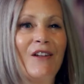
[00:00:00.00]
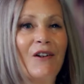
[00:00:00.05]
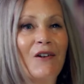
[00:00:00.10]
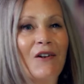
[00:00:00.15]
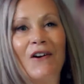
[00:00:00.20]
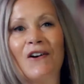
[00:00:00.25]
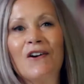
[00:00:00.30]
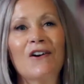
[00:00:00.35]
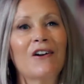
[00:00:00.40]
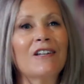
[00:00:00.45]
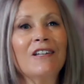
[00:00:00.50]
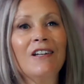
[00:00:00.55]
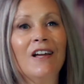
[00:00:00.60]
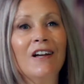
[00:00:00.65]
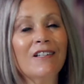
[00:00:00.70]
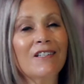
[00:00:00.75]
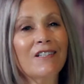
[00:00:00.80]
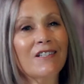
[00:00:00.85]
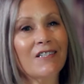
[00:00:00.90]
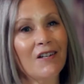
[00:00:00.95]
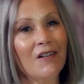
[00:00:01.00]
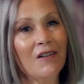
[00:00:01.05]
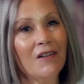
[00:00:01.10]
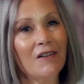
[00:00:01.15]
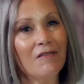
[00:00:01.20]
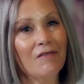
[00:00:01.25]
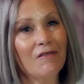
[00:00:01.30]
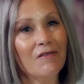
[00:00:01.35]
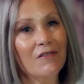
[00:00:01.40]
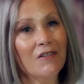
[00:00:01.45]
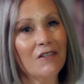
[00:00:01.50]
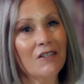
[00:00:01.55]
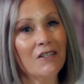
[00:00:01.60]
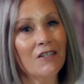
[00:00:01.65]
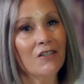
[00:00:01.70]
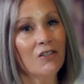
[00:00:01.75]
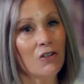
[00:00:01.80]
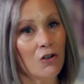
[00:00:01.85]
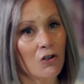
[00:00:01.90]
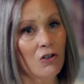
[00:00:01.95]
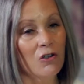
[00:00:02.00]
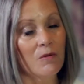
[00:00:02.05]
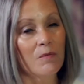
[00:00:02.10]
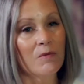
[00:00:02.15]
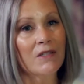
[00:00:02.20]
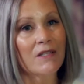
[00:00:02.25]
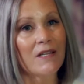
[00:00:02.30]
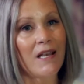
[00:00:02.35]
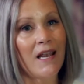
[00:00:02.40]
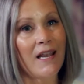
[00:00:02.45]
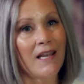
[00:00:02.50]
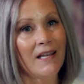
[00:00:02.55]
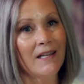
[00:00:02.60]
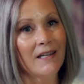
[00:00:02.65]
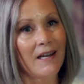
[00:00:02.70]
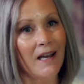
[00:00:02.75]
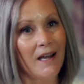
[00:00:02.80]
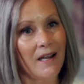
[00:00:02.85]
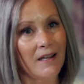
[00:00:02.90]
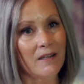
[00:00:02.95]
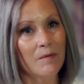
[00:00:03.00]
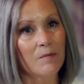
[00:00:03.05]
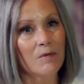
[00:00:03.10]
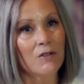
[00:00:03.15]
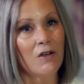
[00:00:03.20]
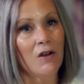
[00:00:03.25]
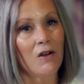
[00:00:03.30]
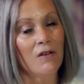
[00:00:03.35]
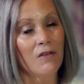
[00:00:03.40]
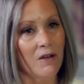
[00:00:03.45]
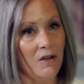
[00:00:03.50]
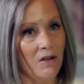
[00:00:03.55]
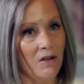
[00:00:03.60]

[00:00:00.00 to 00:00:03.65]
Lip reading: there are lots of terms and items on the